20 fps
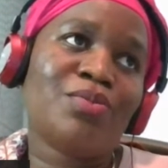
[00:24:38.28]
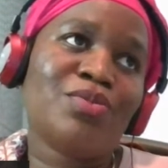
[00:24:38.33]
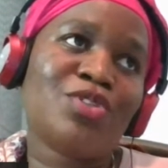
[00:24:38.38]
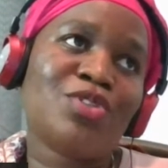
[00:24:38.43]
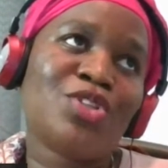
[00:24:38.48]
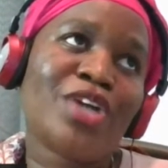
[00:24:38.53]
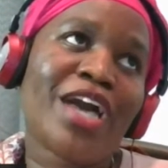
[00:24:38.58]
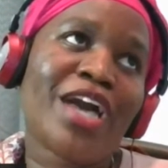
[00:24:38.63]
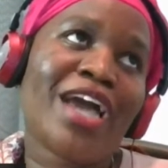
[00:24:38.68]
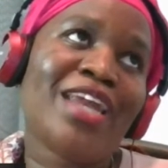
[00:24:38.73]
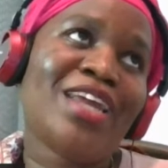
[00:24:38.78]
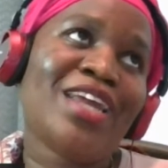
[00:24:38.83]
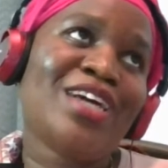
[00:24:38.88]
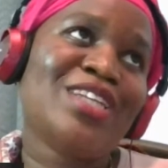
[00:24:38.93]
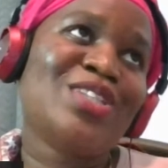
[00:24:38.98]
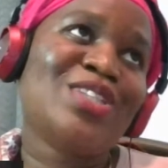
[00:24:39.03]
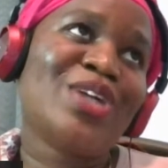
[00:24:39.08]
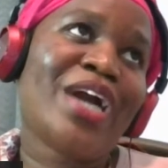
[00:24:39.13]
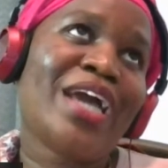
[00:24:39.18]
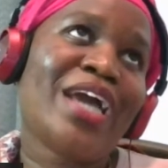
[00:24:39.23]
to kind
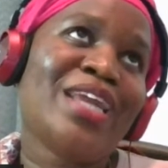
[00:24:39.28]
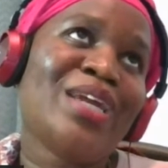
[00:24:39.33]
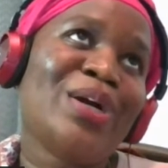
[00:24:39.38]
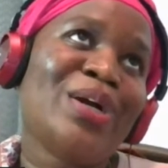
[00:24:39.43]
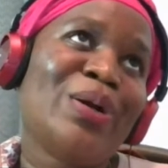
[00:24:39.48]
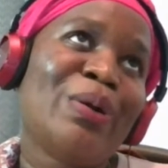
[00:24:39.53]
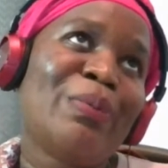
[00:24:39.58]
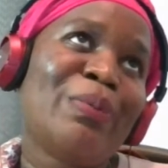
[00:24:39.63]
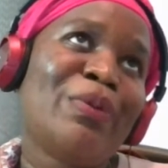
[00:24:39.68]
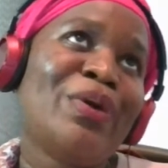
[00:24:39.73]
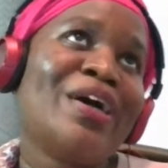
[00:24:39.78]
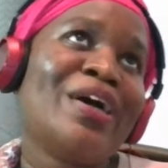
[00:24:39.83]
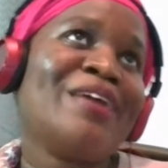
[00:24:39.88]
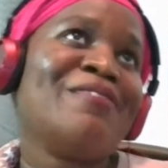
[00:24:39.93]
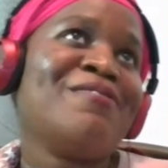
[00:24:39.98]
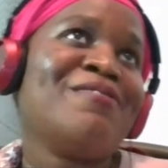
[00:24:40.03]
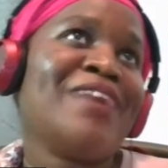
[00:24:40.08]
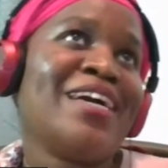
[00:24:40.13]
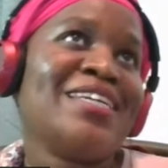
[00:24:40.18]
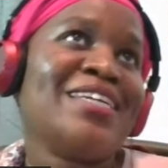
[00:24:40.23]
of go more
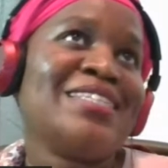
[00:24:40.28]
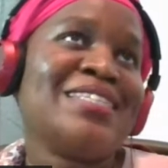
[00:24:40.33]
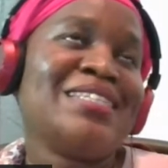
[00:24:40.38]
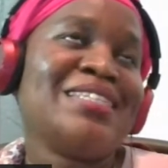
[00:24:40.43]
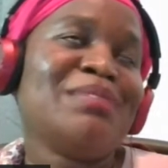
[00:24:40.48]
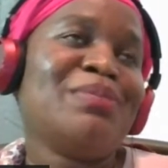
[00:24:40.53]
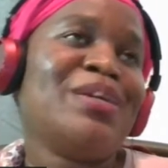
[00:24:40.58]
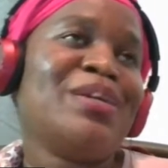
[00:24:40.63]
advicey,